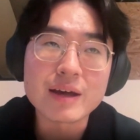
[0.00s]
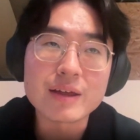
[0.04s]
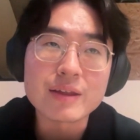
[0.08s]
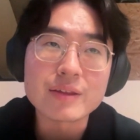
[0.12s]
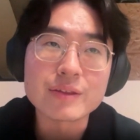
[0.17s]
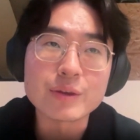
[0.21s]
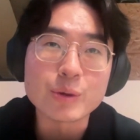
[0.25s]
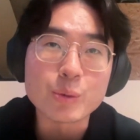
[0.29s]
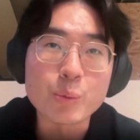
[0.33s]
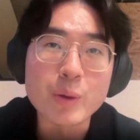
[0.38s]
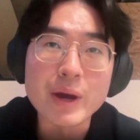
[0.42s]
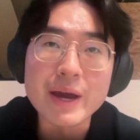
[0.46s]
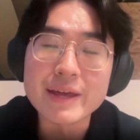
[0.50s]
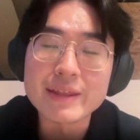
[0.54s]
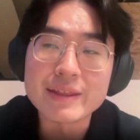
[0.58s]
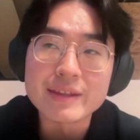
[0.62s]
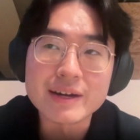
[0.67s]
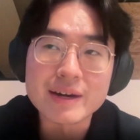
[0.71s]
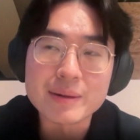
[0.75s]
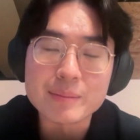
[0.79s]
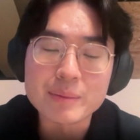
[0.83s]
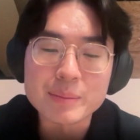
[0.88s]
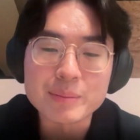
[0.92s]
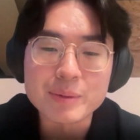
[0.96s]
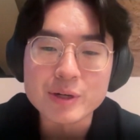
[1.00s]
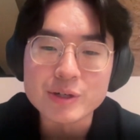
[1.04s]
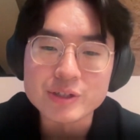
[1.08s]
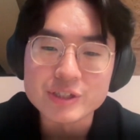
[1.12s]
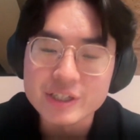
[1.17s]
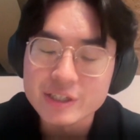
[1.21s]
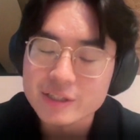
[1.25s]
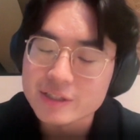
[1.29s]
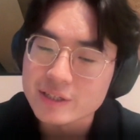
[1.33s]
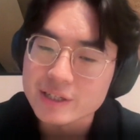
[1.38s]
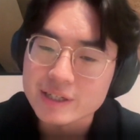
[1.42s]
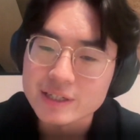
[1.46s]
the way that I'm
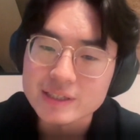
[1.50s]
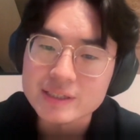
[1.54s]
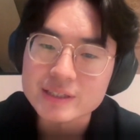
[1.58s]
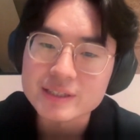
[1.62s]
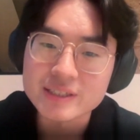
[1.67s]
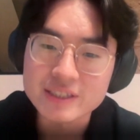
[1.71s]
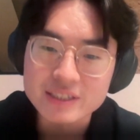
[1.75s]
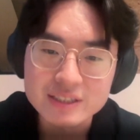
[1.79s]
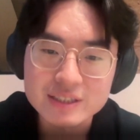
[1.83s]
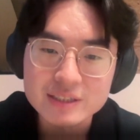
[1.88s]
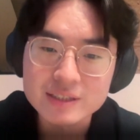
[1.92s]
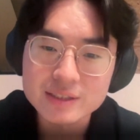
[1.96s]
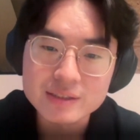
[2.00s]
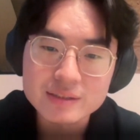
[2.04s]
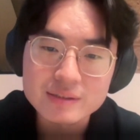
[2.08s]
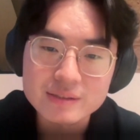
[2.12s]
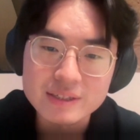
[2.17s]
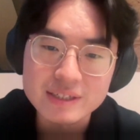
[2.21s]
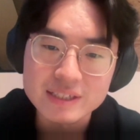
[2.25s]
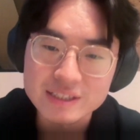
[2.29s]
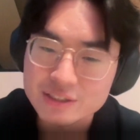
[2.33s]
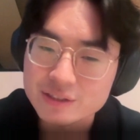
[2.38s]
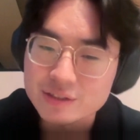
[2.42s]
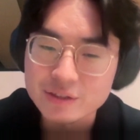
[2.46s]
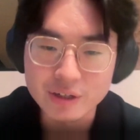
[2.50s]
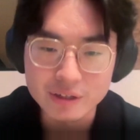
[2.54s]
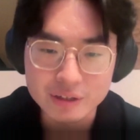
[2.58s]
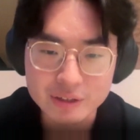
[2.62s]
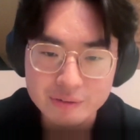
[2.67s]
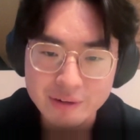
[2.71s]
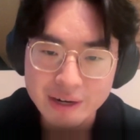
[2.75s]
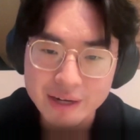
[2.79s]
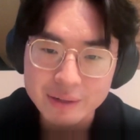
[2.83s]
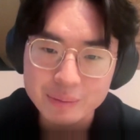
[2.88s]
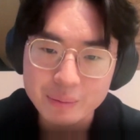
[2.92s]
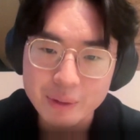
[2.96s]
approaching things is not
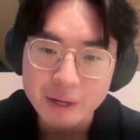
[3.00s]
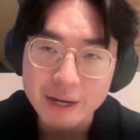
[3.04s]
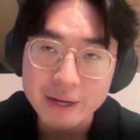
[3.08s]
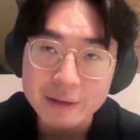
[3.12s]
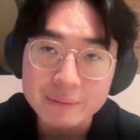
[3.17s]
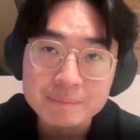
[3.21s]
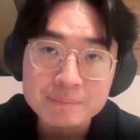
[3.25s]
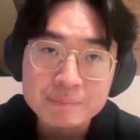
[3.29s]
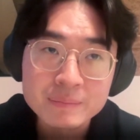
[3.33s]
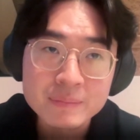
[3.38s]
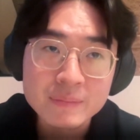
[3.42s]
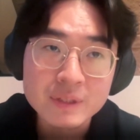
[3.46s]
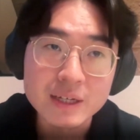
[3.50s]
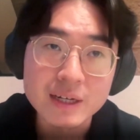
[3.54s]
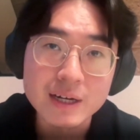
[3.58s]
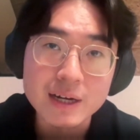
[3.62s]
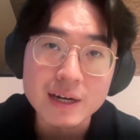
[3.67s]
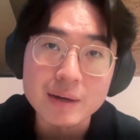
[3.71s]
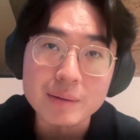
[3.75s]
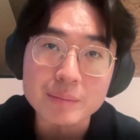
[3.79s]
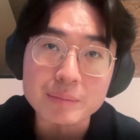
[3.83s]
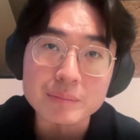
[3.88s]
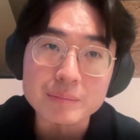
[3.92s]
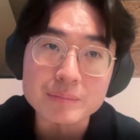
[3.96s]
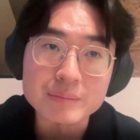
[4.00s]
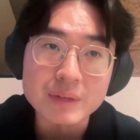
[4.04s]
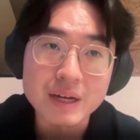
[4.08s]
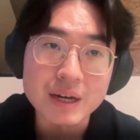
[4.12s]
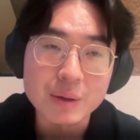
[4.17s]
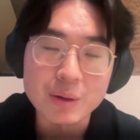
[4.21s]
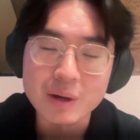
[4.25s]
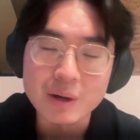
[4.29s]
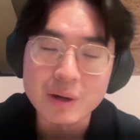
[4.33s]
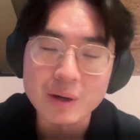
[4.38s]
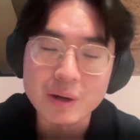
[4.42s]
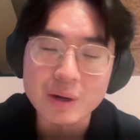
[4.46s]
the right way.
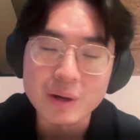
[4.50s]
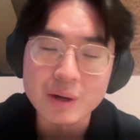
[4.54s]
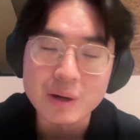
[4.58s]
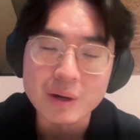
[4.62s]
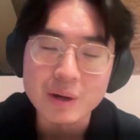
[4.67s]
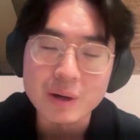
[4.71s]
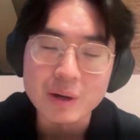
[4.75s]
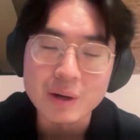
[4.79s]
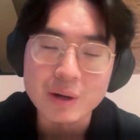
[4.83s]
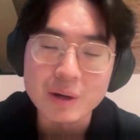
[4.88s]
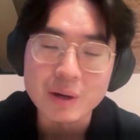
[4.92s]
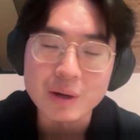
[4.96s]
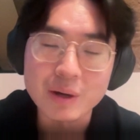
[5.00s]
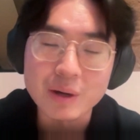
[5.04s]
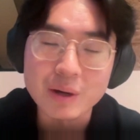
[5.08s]
I think I